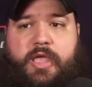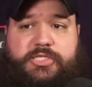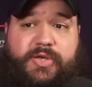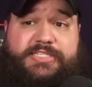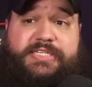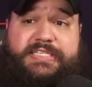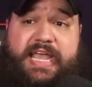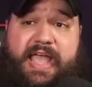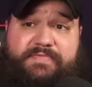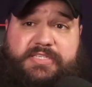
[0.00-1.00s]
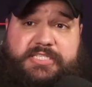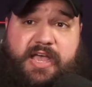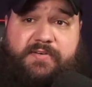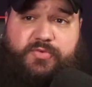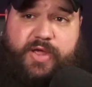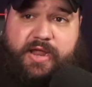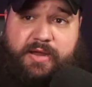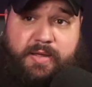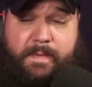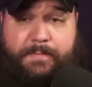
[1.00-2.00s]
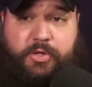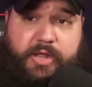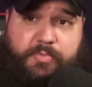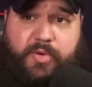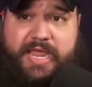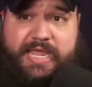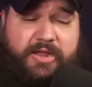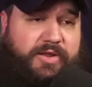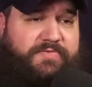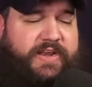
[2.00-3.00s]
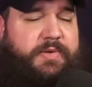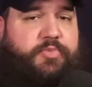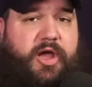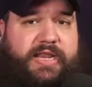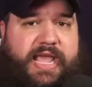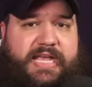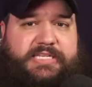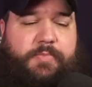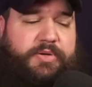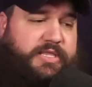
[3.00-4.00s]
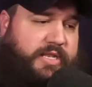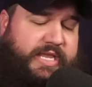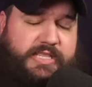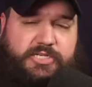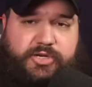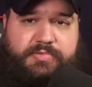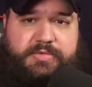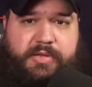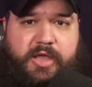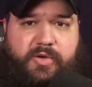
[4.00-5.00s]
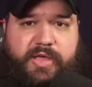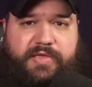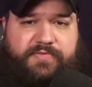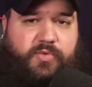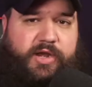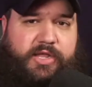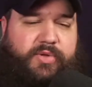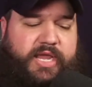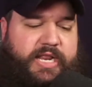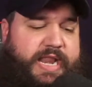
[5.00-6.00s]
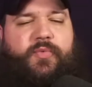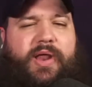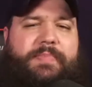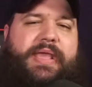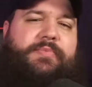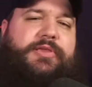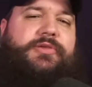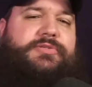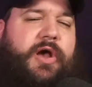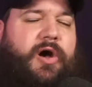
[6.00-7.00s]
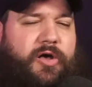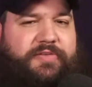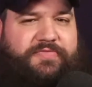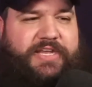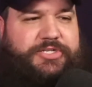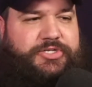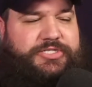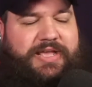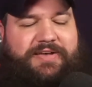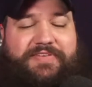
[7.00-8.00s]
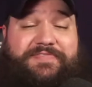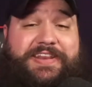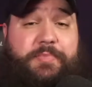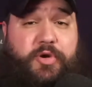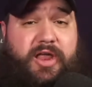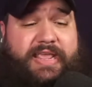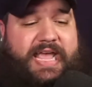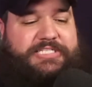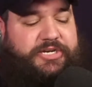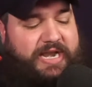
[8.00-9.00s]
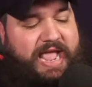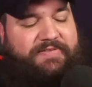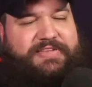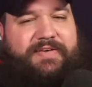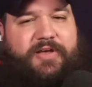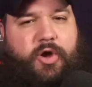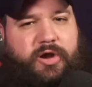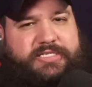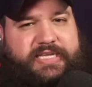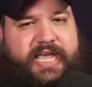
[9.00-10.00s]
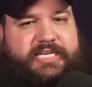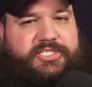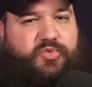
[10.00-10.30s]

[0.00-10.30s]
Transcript: So as you can see, I have the software pulled up right here, Nvidia Broadcast. I'll put the link in the description below if you want to go get it. If you want to be able to use all the features of Nvidia Broadcast, you're going to have an RTX